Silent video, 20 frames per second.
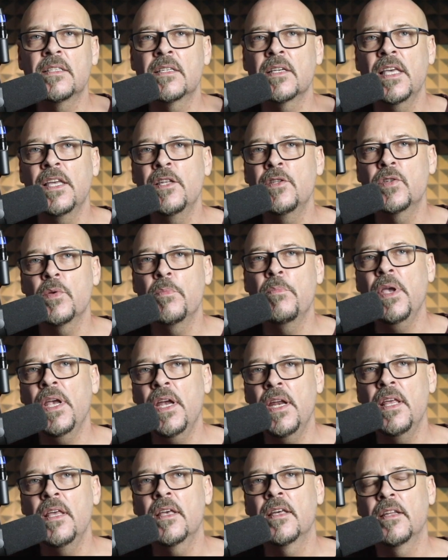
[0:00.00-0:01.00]
to
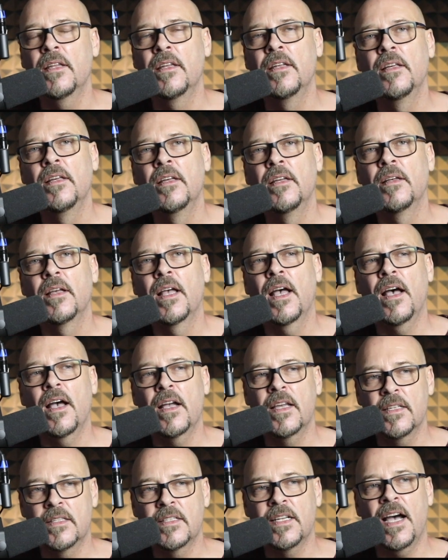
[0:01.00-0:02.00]
intermediate
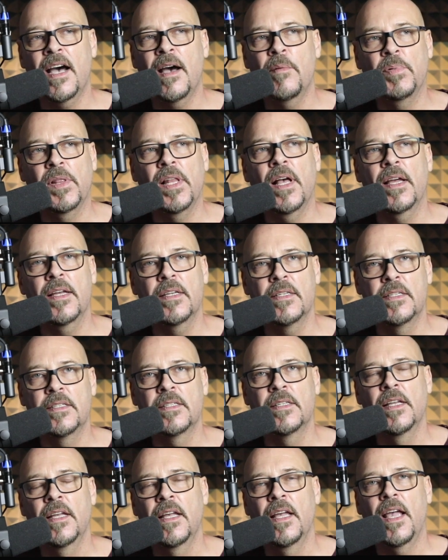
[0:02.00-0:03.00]
guitar players
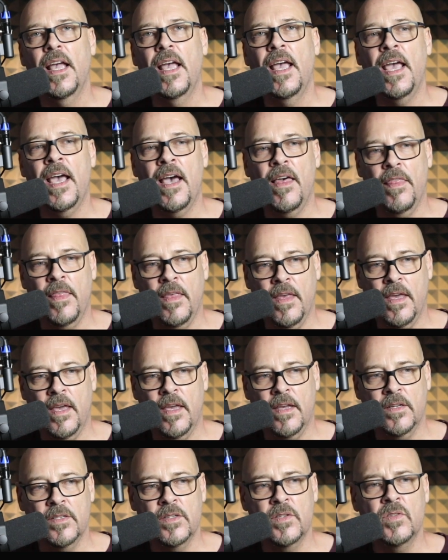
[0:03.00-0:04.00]
out there,
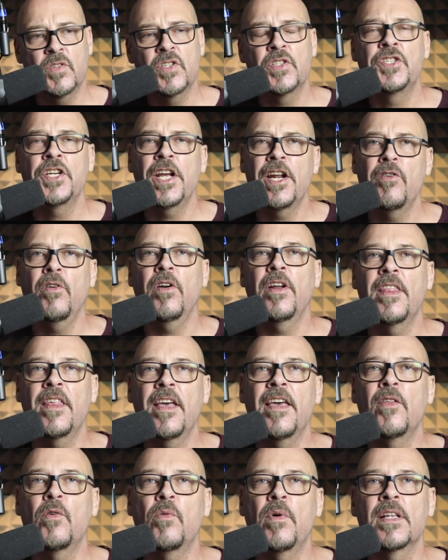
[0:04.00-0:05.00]
because generally
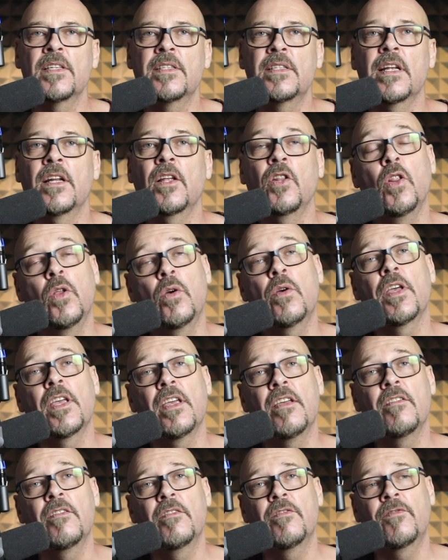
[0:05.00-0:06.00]
they're the ones that are
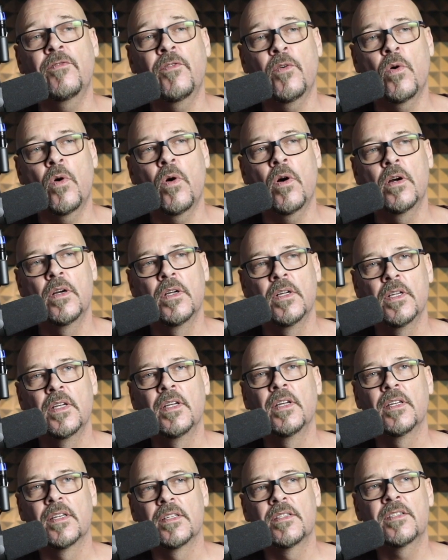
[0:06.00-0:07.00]
looking for
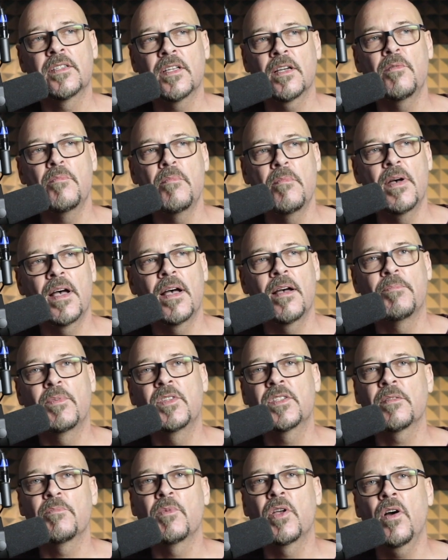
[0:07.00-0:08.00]
some
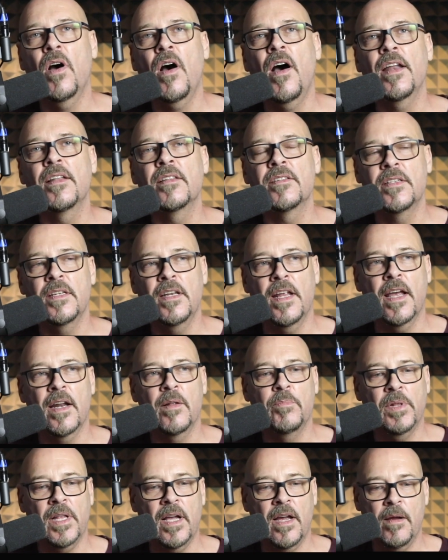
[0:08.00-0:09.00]
guidance in how to
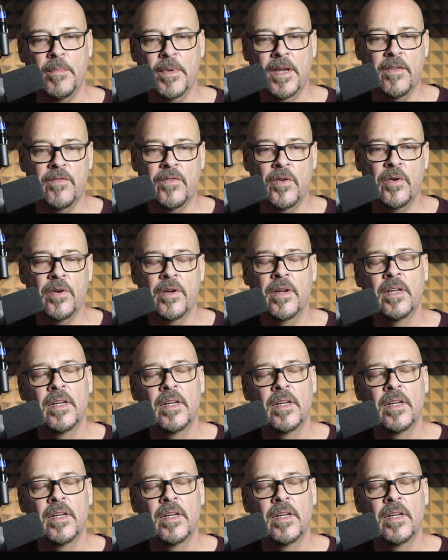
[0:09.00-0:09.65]
play. I mean, if you're